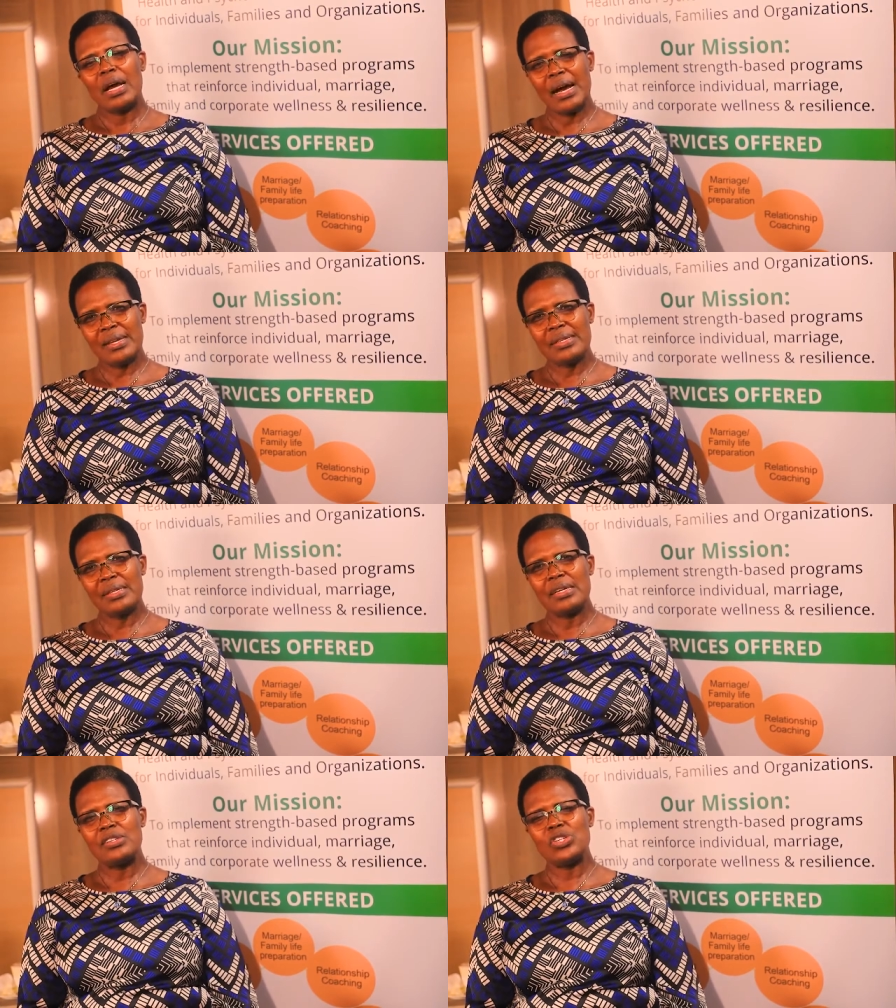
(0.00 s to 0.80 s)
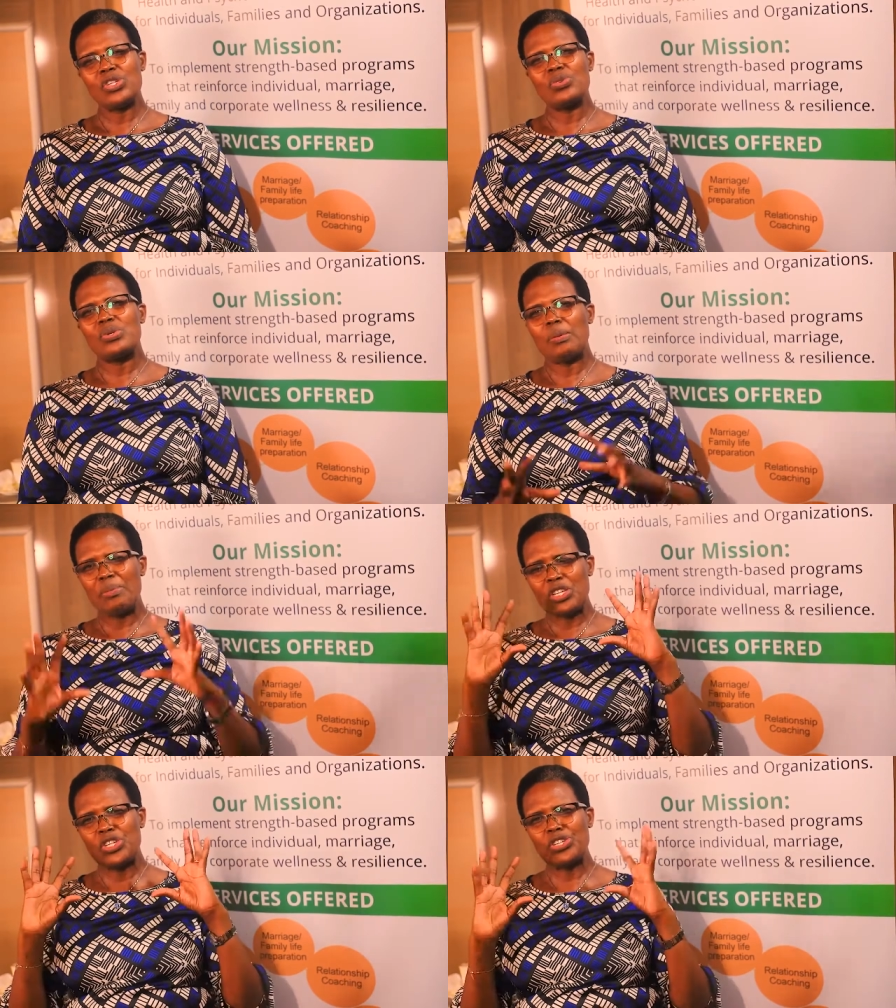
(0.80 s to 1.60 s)
has an attitude, a
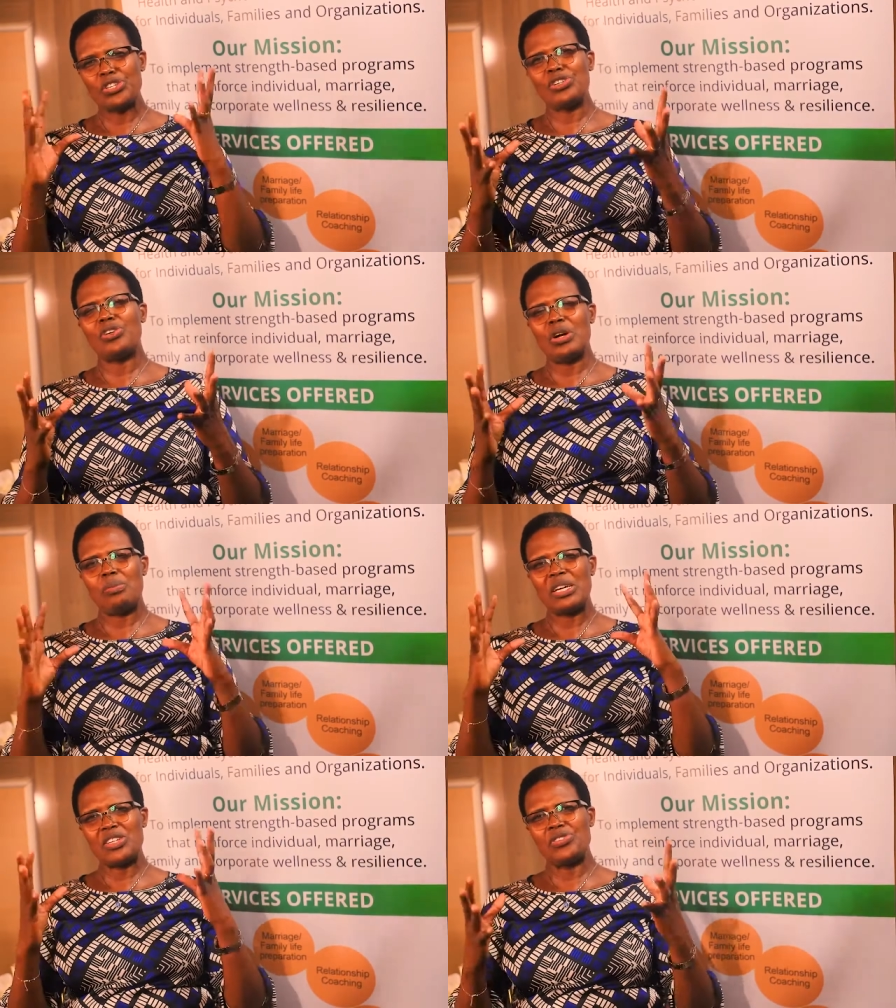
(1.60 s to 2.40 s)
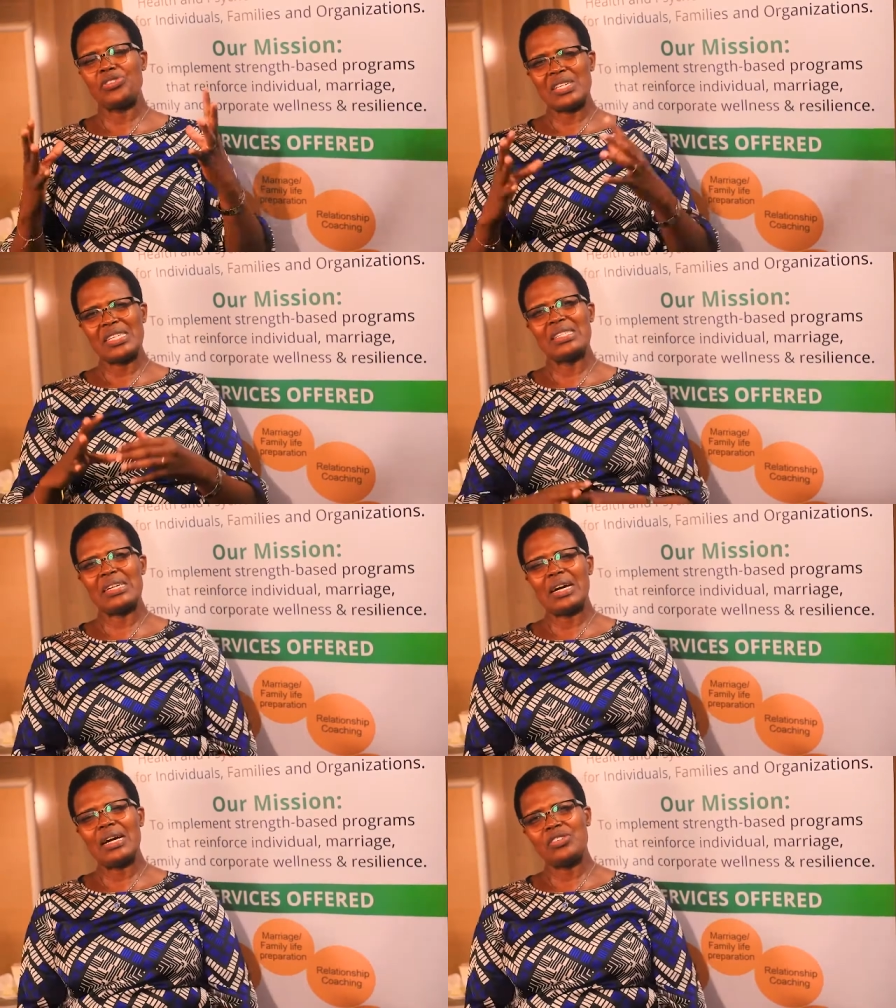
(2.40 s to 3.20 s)
material or
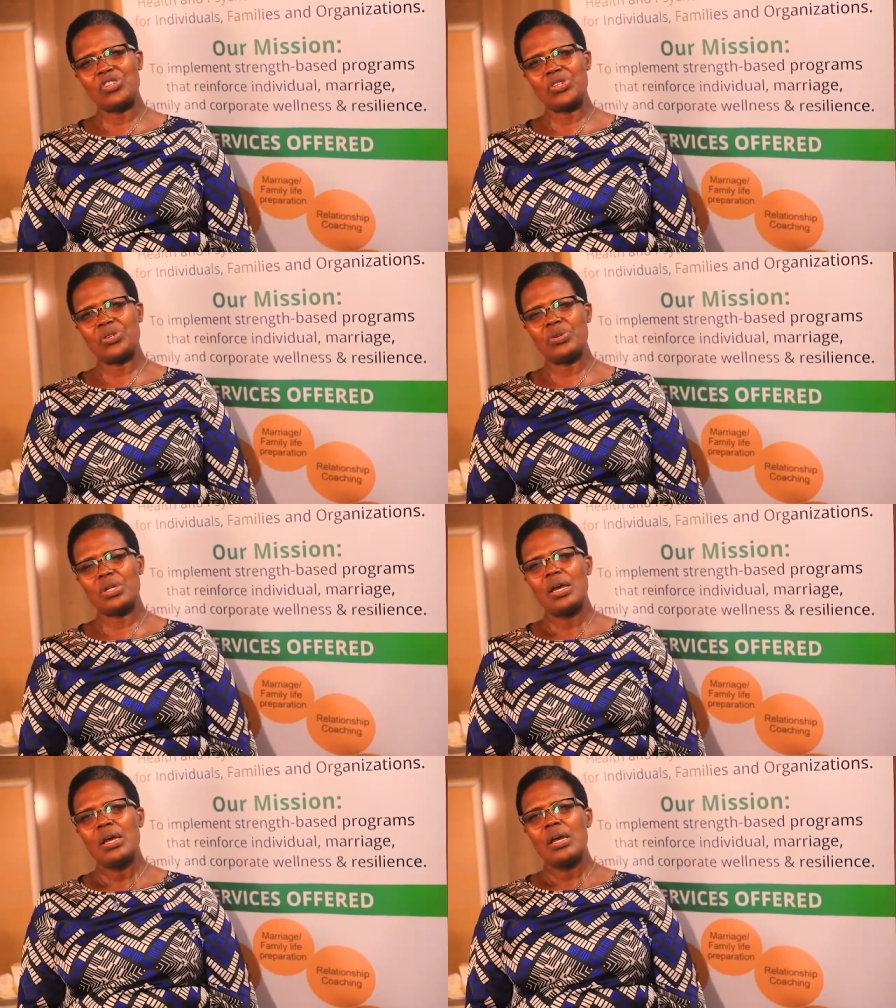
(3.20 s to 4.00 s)
materialistic attitude